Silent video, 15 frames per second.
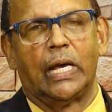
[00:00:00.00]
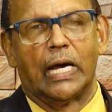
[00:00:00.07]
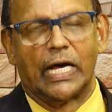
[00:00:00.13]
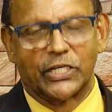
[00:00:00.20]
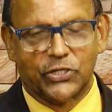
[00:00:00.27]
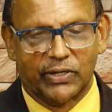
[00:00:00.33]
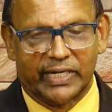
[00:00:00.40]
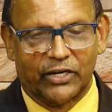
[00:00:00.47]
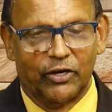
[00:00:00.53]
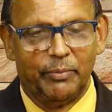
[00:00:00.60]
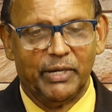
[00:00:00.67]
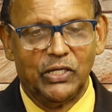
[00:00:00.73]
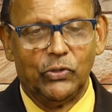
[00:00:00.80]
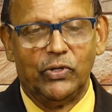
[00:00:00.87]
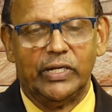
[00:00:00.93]
And so the
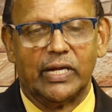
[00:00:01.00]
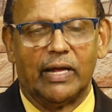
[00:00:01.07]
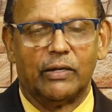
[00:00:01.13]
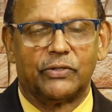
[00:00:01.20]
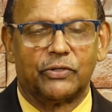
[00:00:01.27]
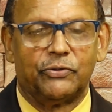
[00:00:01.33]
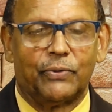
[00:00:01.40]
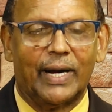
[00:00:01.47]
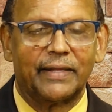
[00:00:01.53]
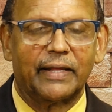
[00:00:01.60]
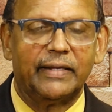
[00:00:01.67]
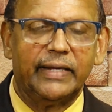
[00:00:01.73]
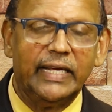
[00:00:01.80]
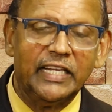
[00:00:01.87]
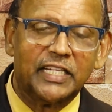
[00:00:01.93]
Caribbean Union,
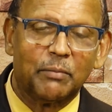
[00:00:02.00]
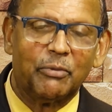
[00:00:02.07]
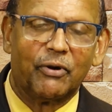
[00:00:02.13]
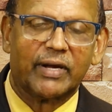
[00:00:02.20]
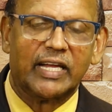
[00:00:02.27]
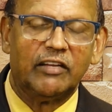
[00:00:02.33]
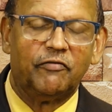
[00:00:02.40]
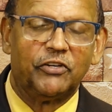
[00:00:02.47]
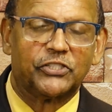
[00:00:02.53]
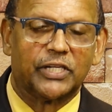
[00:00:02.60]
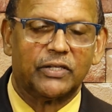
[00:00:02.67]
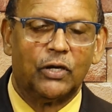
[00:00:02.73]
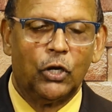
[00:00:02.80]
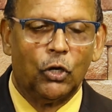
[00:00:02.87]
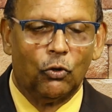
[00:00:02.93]
the Inter-America
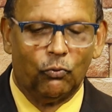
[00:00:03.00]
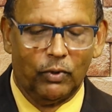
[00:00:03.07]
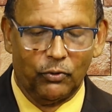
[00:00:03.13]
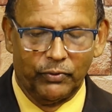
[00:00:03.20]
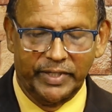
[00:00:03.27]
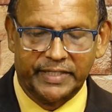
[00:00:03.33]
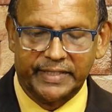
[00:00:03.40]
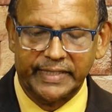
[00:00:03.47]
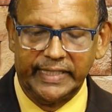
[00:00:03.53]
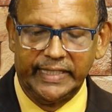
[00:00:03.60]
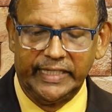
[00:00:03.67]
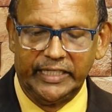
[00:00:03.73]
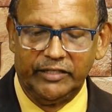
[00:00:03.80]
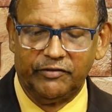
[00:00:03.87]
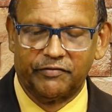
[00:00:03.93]
Division, will
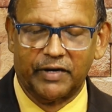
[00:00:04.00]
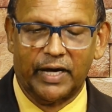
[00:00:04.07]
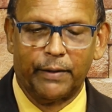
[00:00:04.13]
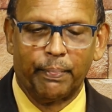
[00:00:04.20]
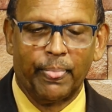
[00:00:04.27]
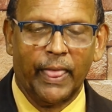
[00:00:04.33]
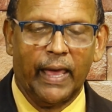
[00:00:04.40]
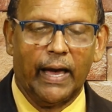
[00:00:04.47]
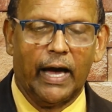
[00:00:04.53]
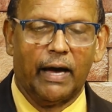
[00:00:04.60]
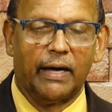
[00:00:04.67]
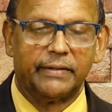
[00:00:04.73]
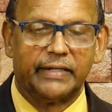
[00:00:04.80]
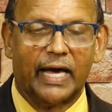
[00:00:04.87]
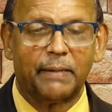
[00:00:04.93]
receive
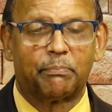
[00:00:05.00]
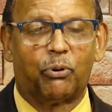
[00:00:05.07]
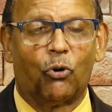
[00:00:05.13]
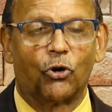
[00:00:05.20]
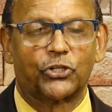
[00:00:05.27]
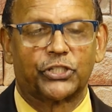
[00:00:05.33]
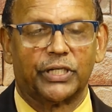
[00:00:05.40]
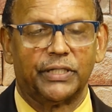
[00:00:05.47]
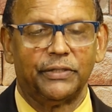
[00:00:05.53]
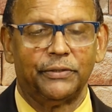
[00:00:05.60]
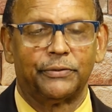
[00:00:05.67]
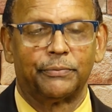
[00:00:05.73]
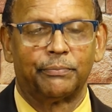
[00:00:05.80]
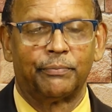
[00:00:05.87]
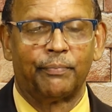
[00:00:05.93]
that portion
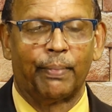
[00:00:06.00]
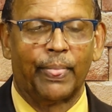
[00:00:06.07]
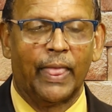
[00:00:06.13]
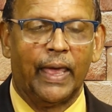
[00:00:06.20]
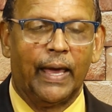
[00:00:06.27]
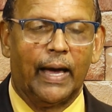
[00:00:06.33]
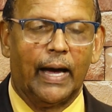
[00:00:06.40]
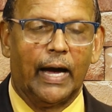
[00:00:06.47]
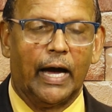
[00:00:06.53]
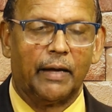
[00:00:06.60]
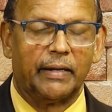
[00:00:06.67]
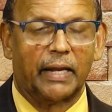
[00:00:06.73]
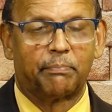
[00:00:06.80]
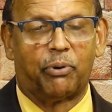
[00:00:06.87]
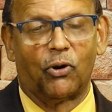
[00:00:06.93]

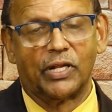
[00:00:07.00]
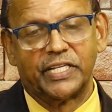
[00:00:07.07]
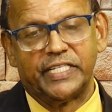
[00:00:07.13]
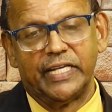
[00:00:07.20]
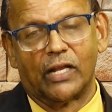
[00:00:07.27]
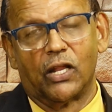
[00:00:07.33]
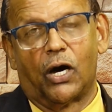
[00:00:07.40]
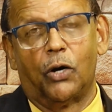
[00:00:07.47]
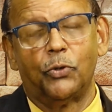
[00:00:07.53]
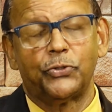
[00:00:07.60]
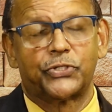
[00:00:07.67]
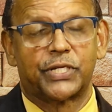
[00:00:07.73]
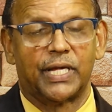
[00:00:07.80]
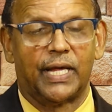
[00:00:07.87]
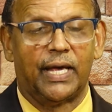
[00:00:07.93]
that policy
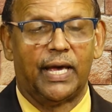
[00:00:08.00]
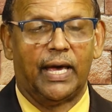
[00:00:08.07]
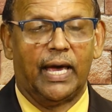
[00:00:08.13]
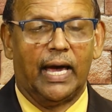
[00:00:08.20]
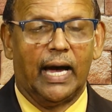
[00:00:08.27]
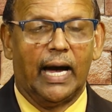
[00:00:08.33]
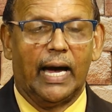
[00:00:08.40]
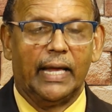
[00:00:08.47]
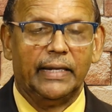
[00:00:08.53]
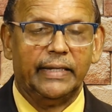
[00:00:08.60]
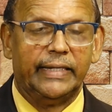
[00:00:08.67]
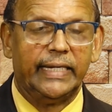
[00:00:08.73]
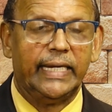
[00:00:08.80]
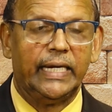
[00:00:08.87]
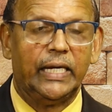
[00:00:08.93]
allows,
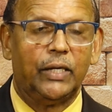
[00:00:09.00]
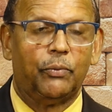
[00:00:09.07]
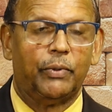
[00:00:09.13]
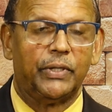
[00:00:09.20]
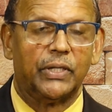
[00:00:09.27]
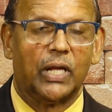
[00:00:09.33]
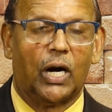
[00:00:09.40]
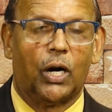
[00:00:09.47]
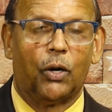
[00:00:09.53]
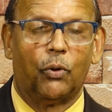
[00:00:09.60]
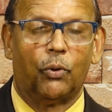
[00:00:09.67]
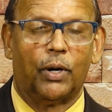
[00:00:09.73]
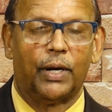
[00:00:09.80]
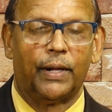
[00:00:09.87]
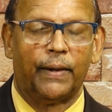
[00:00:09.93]
and they would
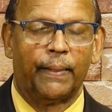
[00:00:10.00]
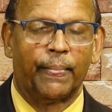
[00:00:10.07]
now